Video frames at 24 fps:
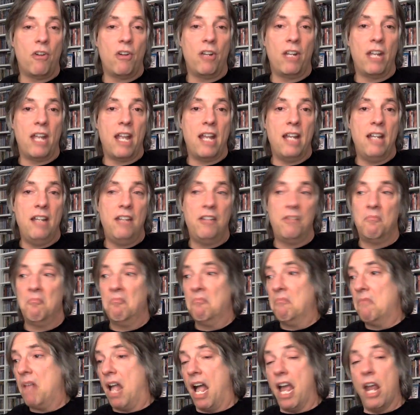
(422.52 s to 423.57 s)
early 80s.
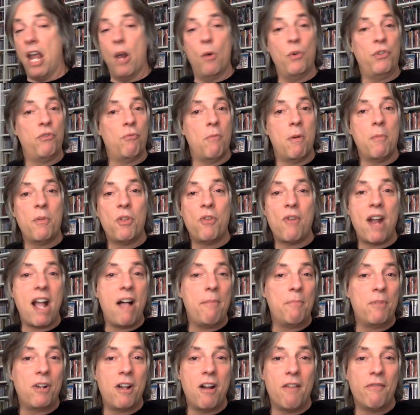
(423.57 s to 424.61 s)
I always remember their
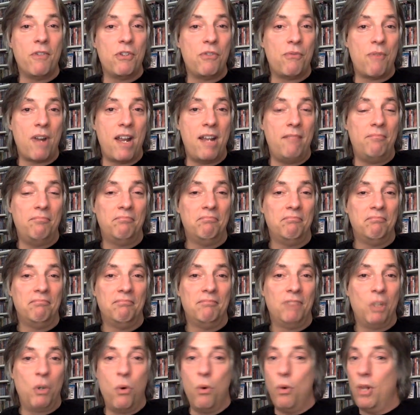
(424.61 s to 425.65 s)
album covers, right?
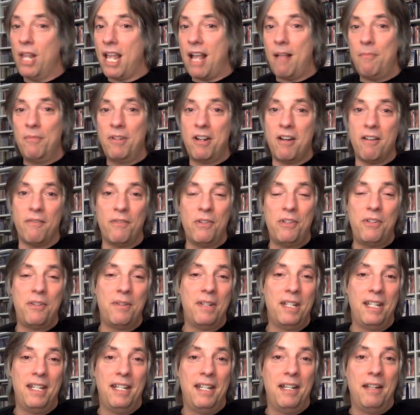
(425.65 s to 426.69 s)
Cool album
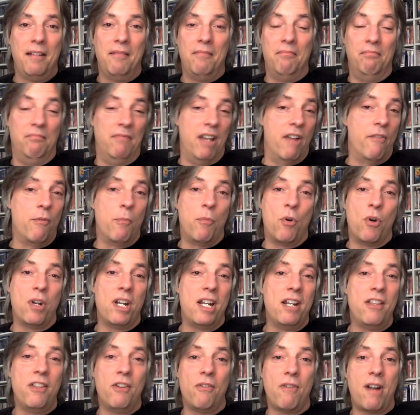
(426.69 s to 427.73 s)
covers. Never bought
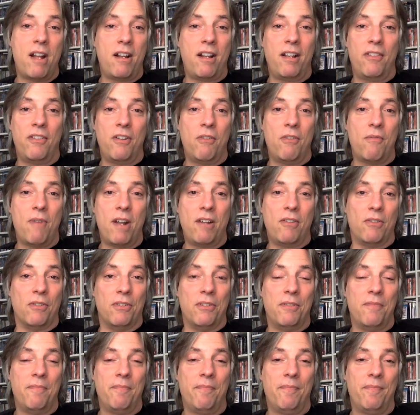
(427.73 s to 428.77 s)
any of their, rec- their
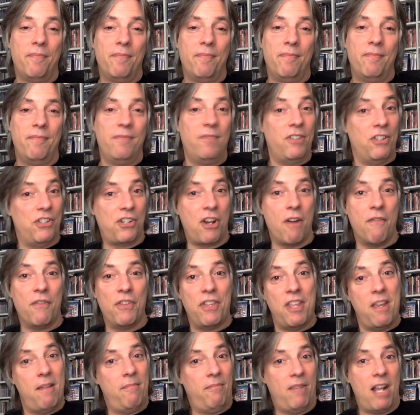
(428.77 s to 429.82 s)
records.
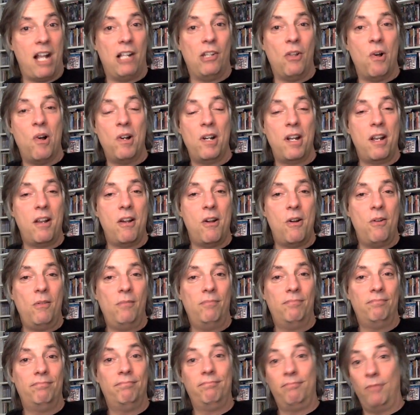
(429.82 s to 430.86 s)
Discovered them not long
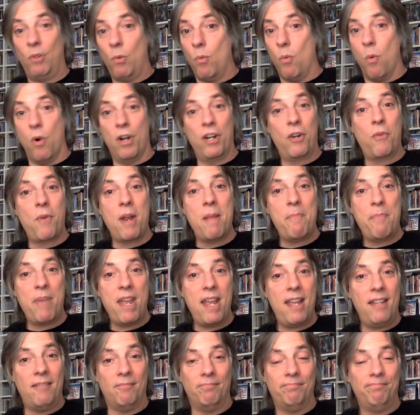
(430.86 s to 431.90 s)
ago what a great
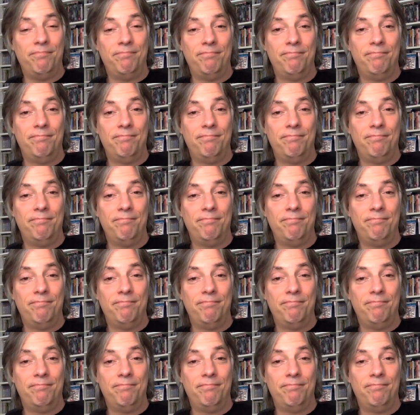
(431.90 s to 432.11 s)
band.